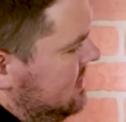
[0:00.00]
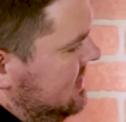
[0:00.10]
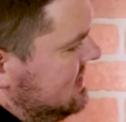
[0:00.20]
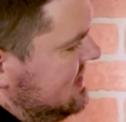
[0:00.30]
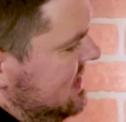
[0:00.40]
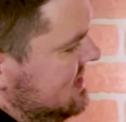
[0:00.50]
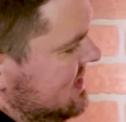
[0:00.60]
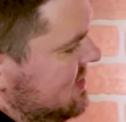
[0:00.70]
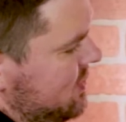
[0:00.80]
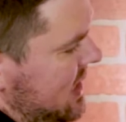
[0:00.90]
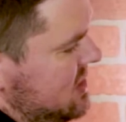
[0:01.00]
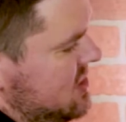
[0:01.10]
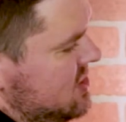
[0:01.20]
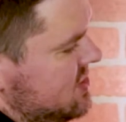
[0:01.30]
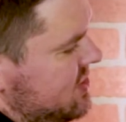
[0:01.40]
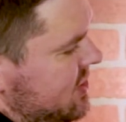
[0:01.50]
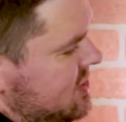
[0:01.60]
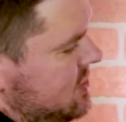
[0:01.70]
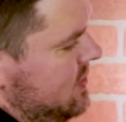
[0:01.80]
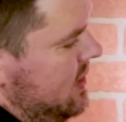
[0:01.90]
It says that the range here is
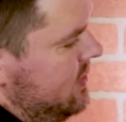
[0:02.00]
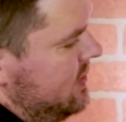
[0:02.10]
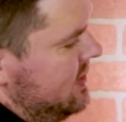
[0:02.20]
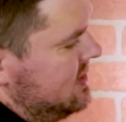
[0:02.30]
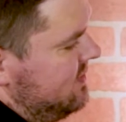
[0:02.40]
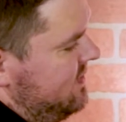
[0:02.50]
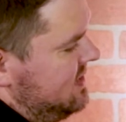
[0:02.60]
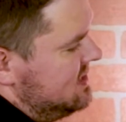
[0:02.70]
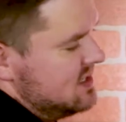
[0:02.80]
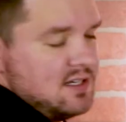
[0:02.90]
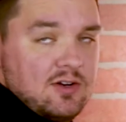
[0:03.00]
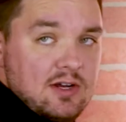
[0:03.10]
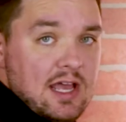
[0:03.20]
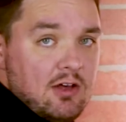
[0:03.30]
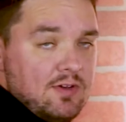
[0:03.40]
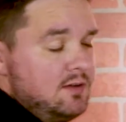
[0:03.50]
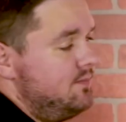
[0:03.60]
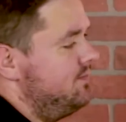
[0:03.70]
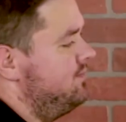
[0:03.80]
3200 to 5600 Kelvin.